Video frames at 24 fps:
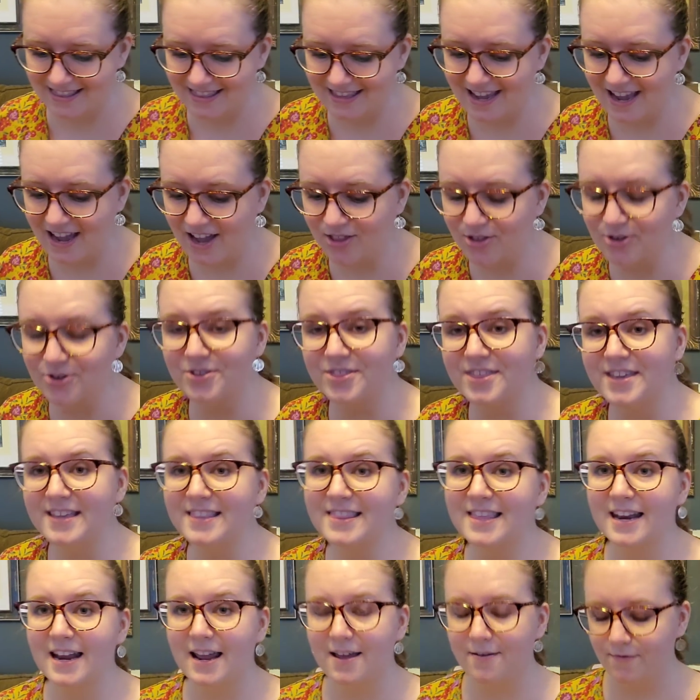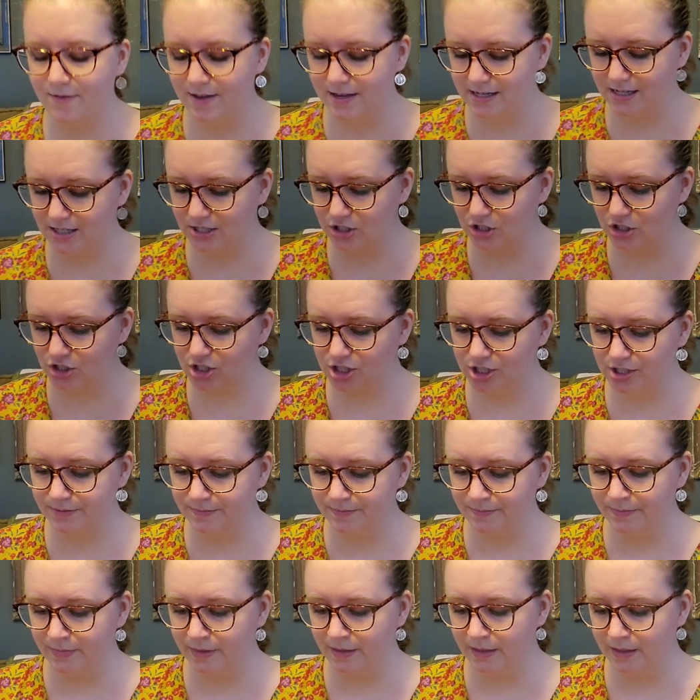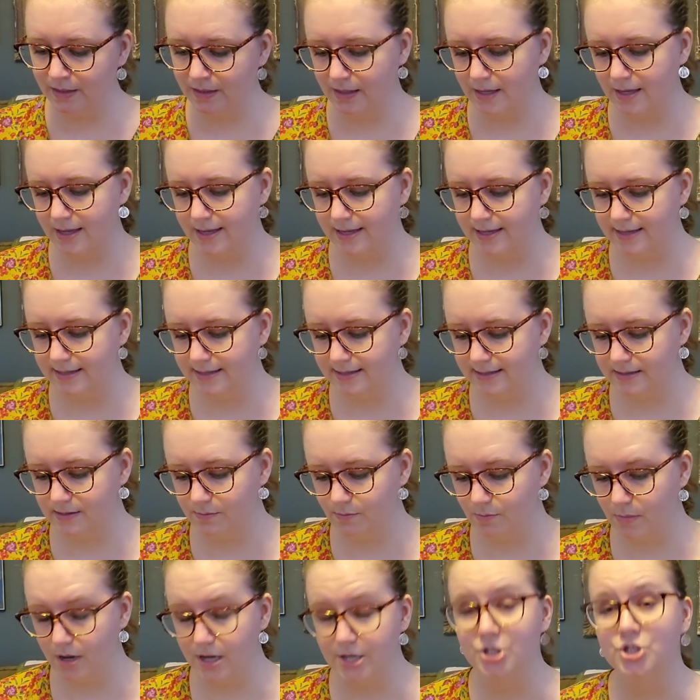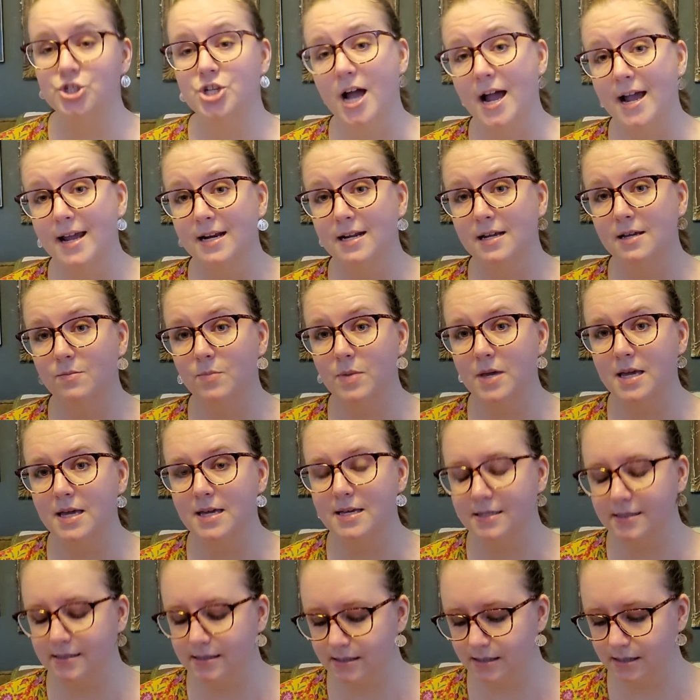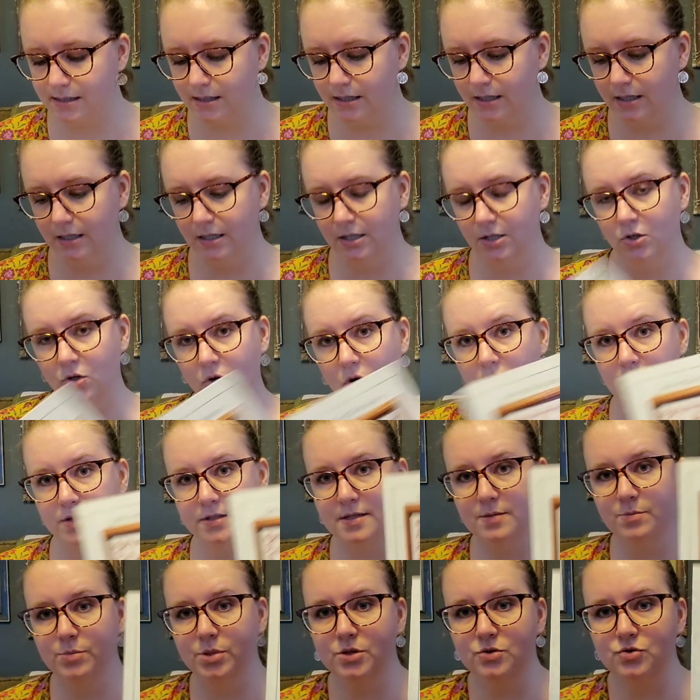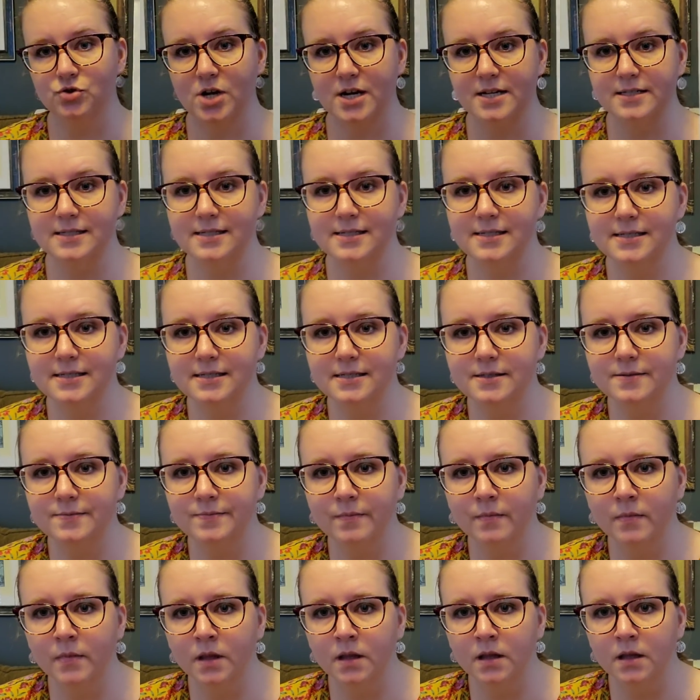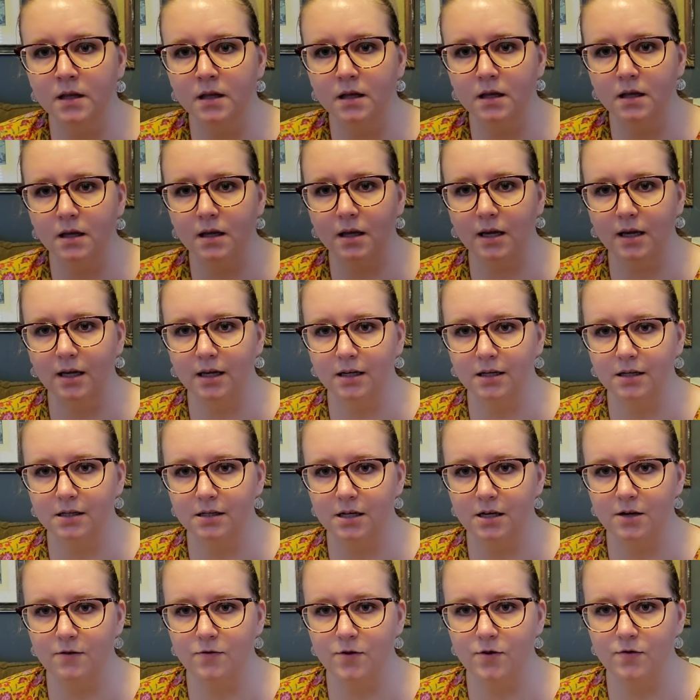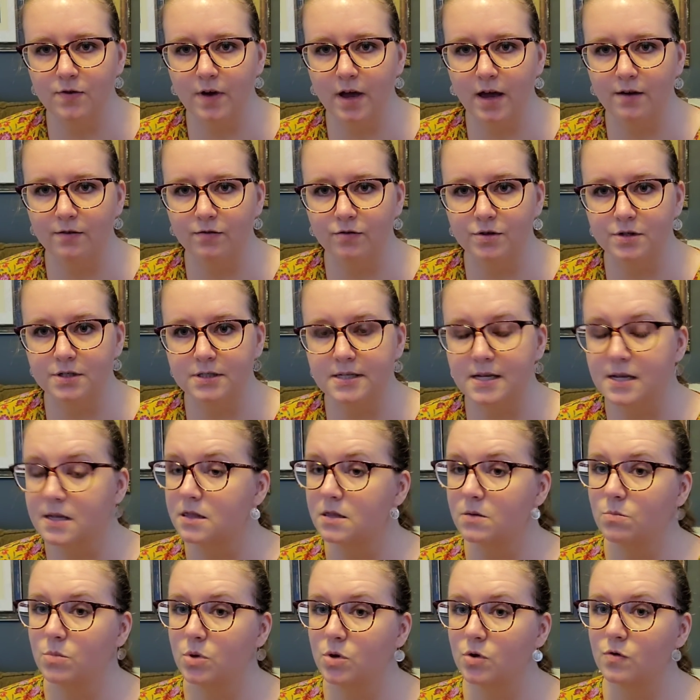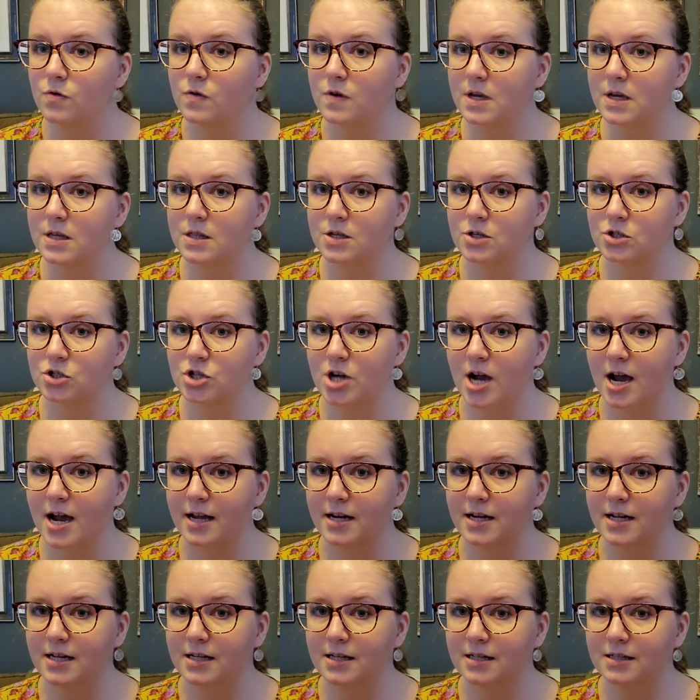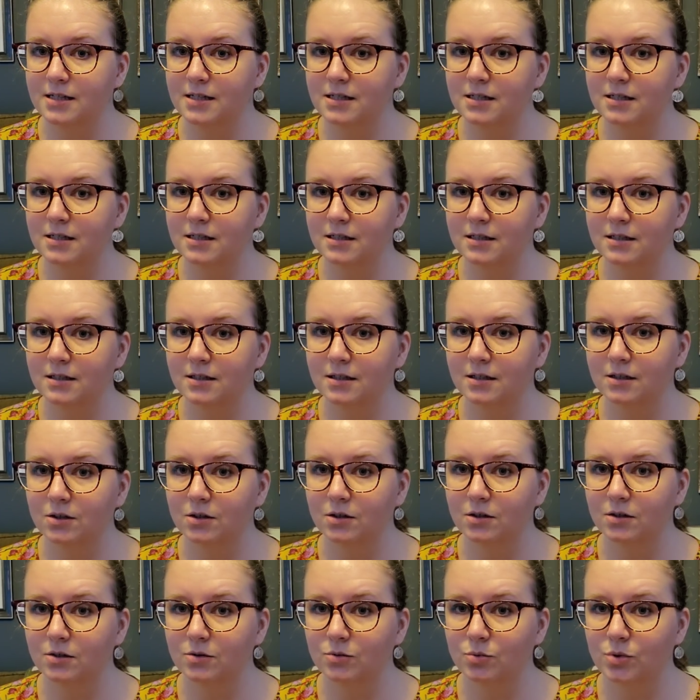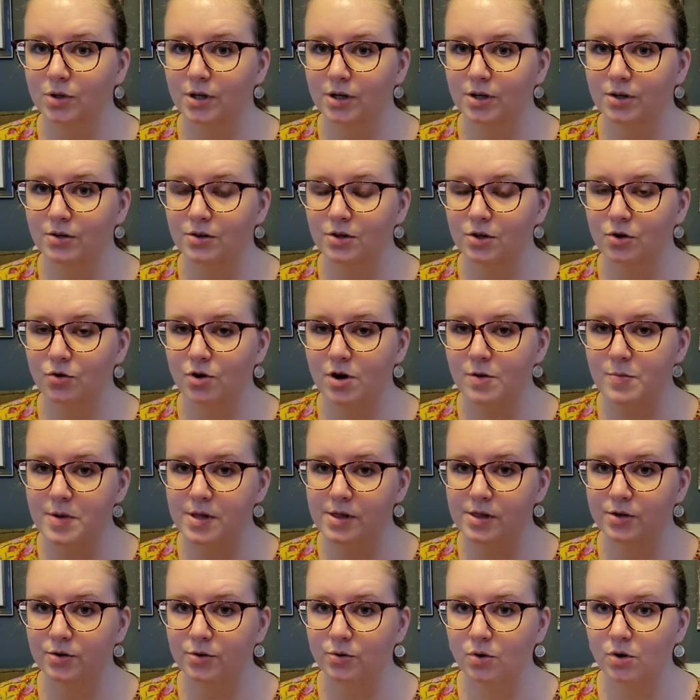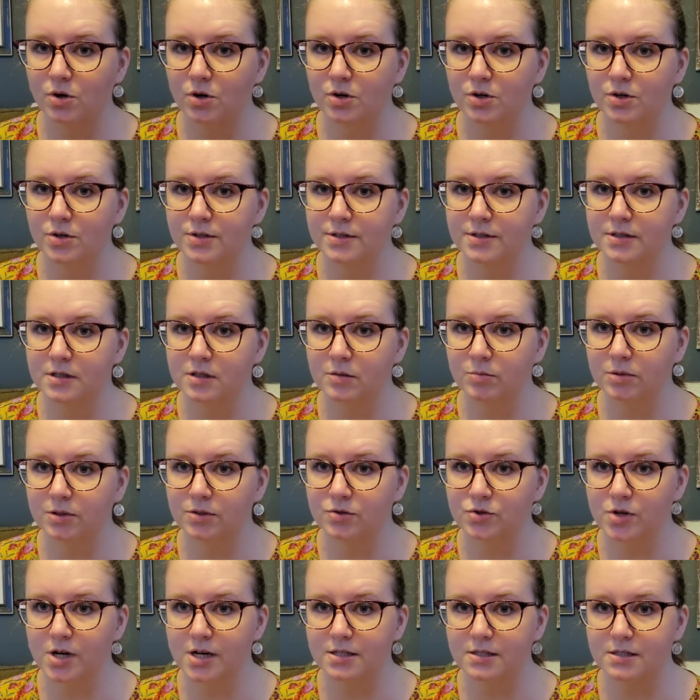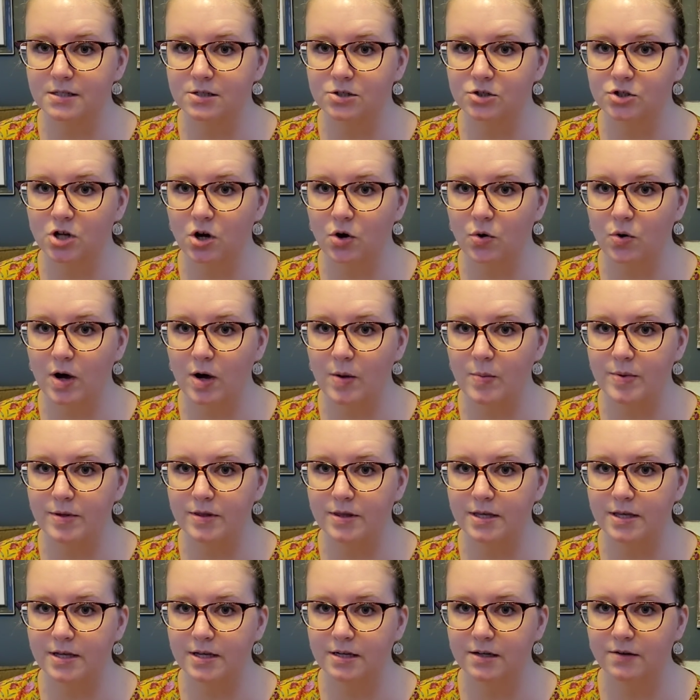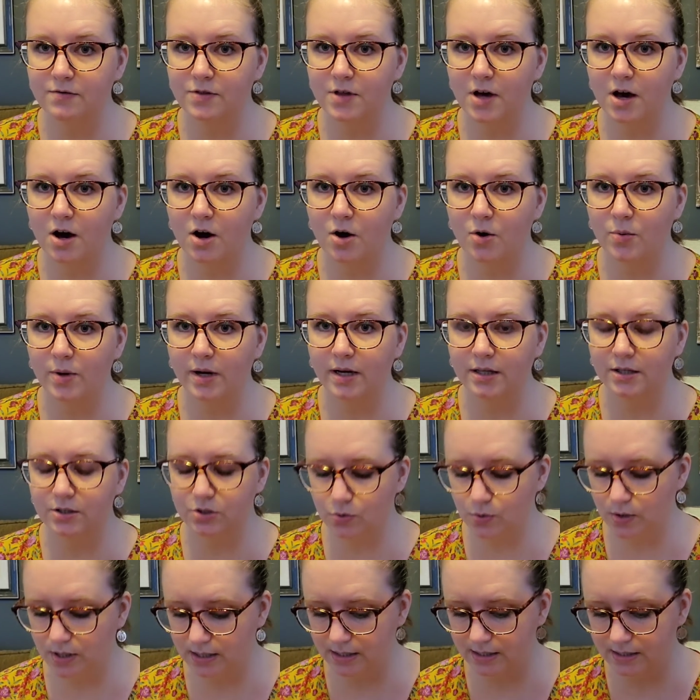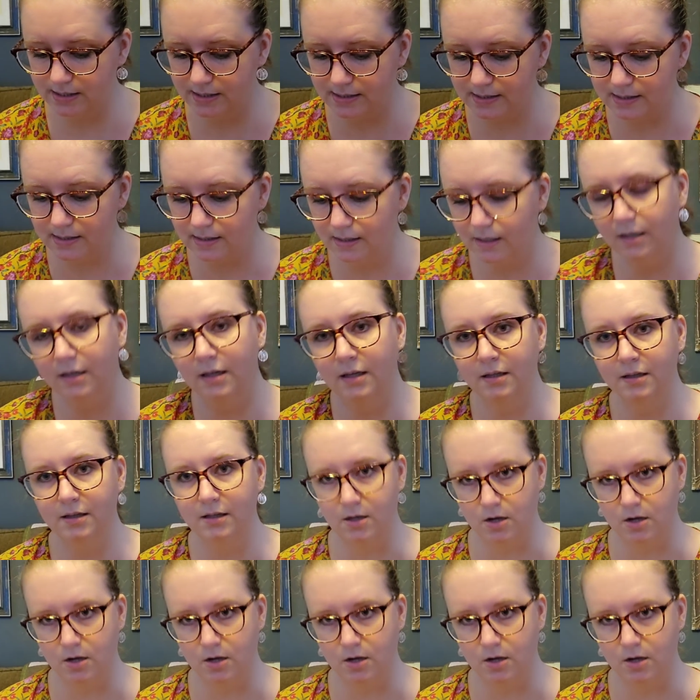the other thing that I finished is my shining piece girls in blue dresses. And if you've ever seen the movie The Shining, where the creepy little girls in the blue dresses show up at the end of the hallway, the twins, I